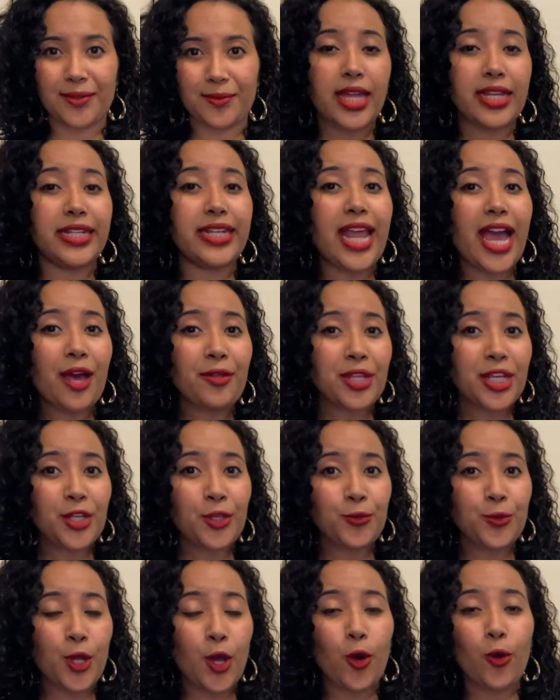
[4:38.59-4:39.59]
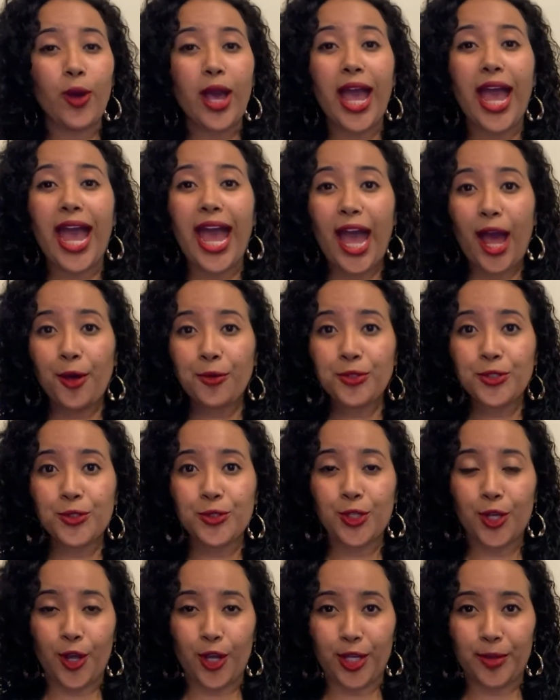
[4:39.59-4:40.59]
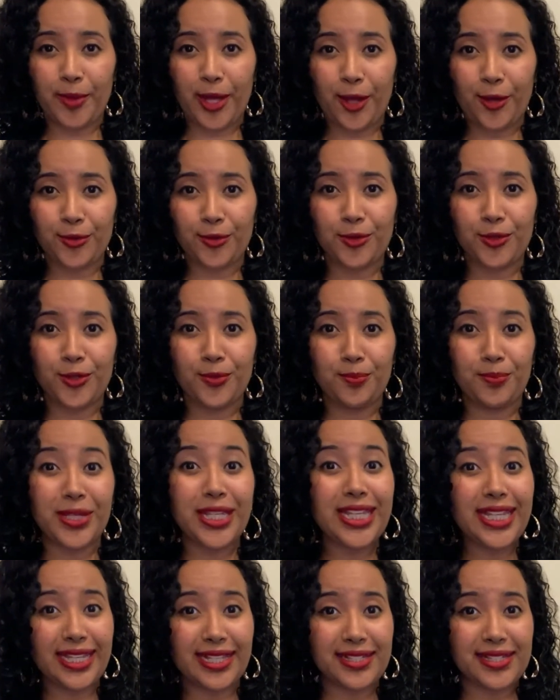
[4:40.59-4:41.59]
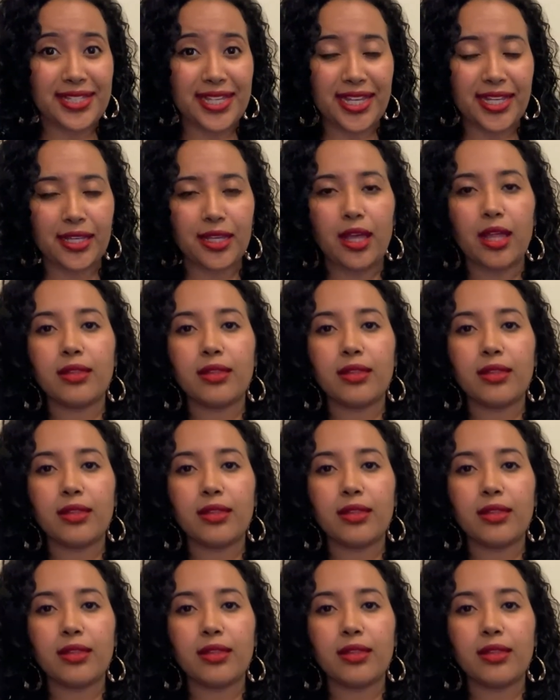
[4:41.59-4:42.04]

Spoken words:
Now that you know how to talk about being sick,